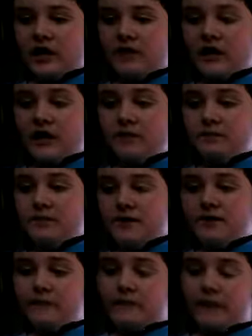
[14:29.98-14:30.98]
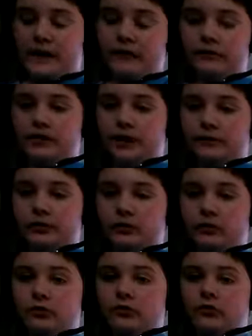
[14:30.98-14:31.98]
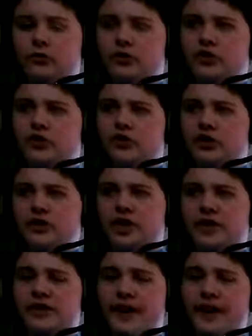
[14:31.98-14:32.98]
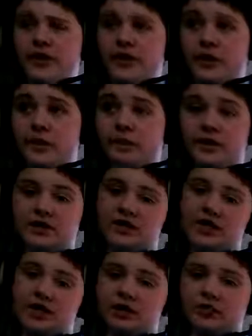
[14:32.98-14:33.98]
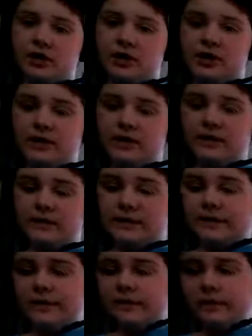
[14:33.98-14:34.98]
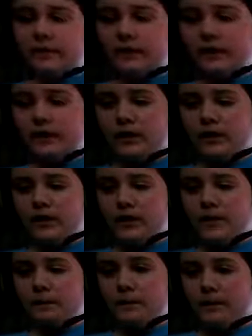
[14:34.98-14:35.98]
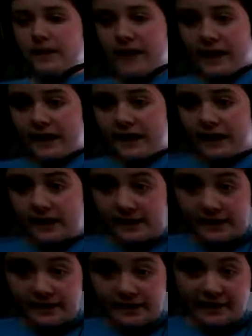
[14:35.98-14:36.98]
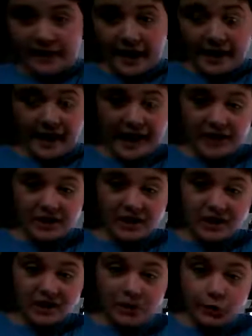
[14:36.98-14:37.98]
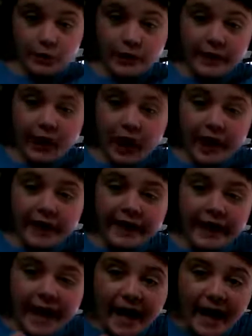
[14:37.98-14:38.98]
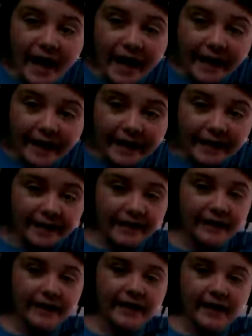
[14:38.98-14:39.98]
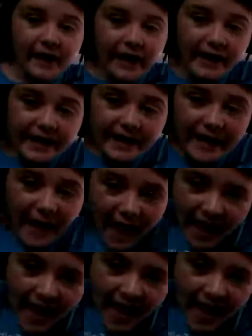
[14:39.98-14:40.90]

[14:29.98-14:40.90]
and then beat the final level, which it's not that hard, but it's kind of tricky. But then I had to do it again. Again!